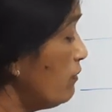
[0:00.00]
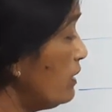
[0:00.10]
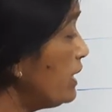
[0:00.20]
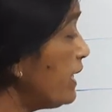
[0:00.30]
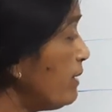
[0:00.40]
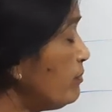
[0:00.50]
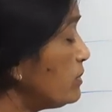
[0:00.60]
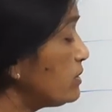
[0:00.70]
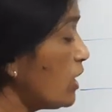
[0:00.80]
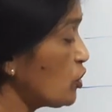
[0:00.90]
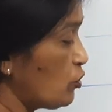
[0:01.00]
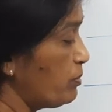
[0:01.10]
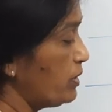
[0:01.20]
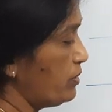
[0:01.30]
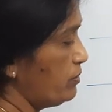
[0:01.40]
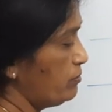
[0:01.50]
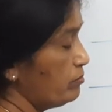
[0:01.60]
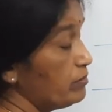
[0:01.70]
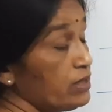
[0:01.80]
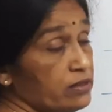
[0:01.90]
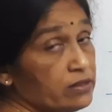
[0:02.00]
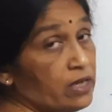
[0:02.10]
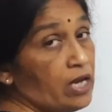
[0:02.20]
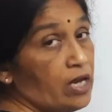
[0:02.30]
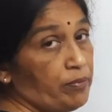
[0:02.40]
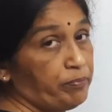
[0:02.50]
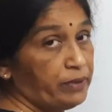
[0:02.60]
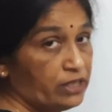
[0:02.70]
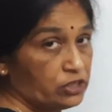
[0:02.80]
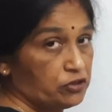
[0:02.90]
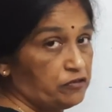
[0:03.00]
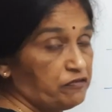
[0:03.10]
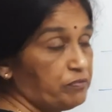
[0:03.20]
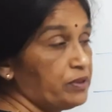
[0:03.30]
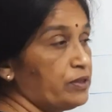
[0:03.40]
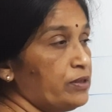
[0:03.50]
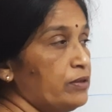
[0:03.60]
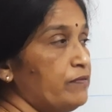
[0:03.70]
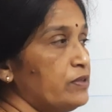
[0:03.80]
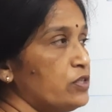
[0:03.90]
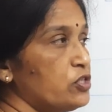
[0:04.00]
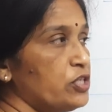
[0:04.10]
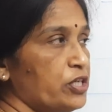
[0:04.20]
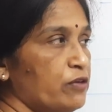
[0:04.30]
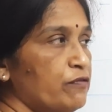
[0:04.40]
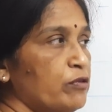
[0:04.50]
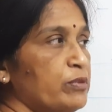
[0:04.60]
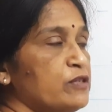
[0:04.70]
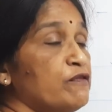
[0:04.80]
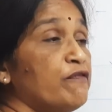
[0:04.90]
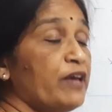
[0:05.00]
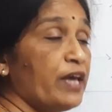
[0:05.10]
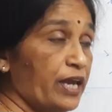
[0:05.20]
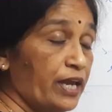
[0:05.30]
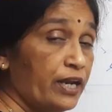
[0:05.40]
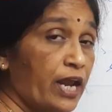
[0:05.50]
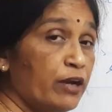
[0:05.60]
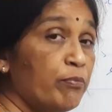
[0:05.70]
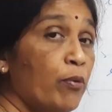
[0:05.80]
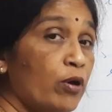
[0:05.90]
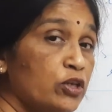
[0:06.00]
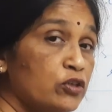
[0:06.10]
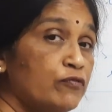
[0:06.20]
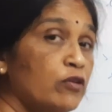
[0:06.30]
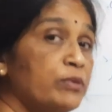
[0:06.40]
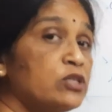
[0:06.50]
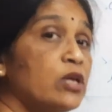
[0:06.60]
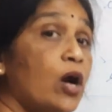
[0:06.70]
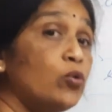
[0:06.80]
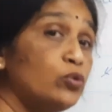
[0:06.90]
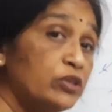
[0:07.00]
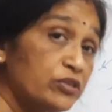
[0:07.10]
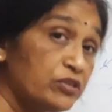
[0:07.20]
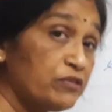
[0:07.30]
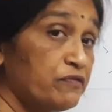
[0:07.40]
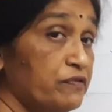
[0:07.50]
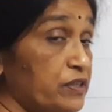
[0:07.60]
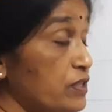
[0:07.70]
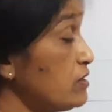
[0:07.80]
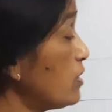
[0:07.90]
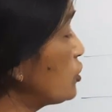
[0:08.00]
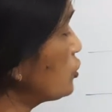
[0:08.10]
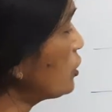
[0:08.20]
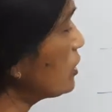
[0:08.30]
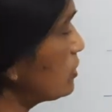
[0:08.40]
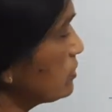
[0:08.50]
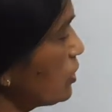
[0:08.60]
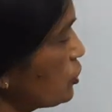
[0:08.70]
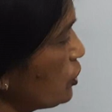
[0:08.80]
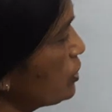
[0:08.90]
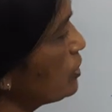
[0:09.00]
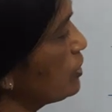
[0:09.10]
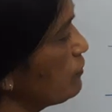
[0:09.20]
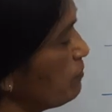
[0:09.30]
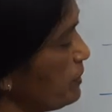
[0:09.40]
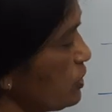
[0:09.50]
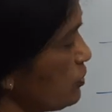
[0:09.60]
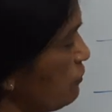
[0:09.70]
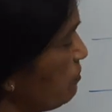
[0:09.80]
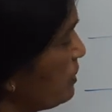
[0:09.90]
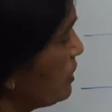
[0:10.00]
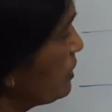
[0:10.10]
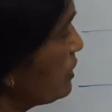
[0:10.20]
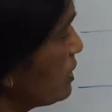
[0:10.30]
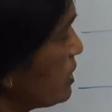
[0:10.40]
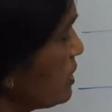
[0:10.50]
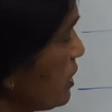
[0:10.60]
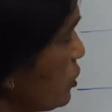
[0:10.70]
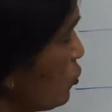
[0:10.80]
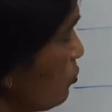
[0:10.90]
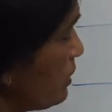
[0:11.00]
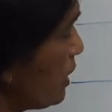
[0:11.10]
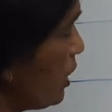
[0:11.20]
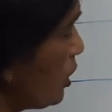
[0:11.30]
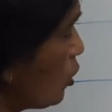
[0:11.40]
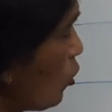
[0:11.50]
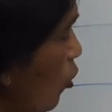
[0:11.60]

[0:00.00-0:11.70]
we'll name such mirror, means a piece of mirror which is taken from a sphere and polished from its outer surface. Such a curved piece of mirror is said to be a